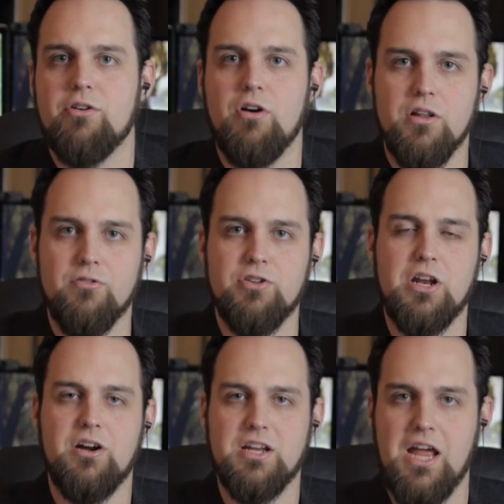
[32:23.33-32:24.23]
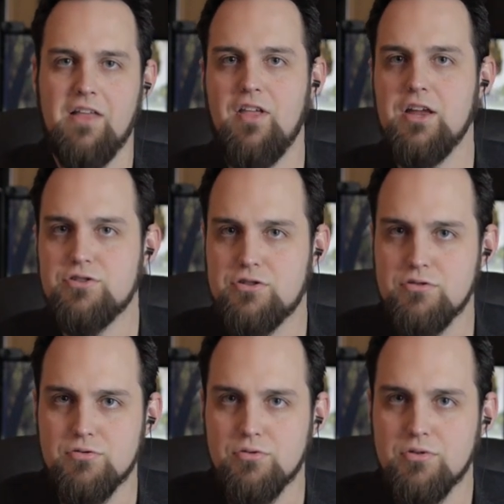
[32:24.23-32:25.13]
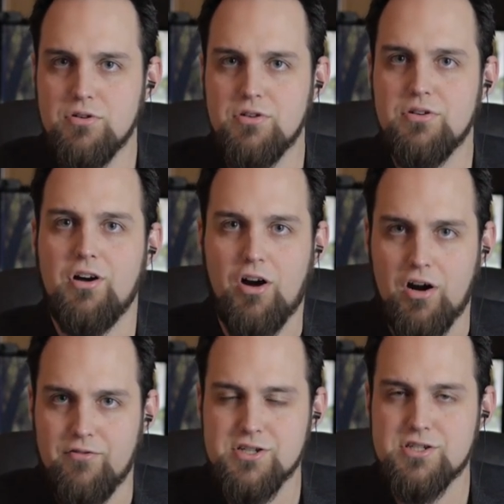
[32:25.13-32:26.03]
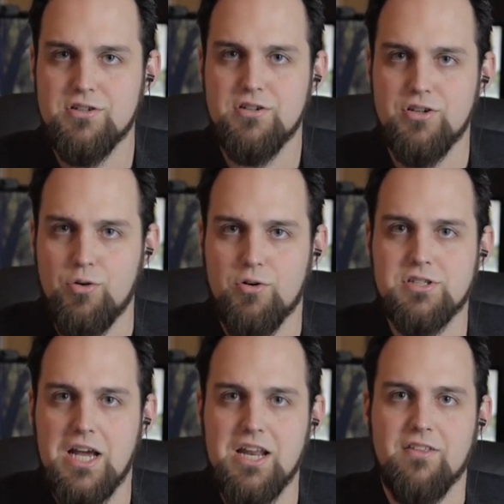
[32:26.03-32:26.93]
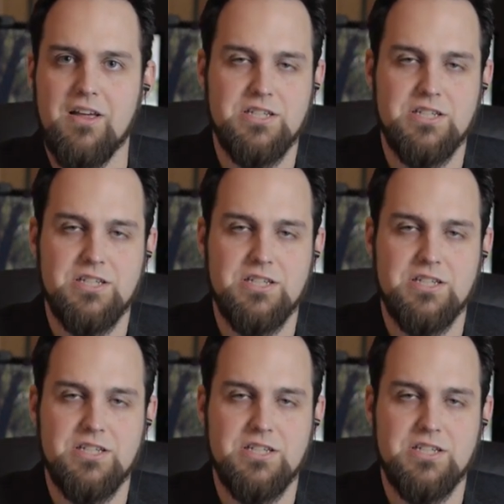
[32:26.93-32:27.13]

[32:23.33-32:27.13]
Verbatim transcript: They're all over the internet, and they do harvest your data.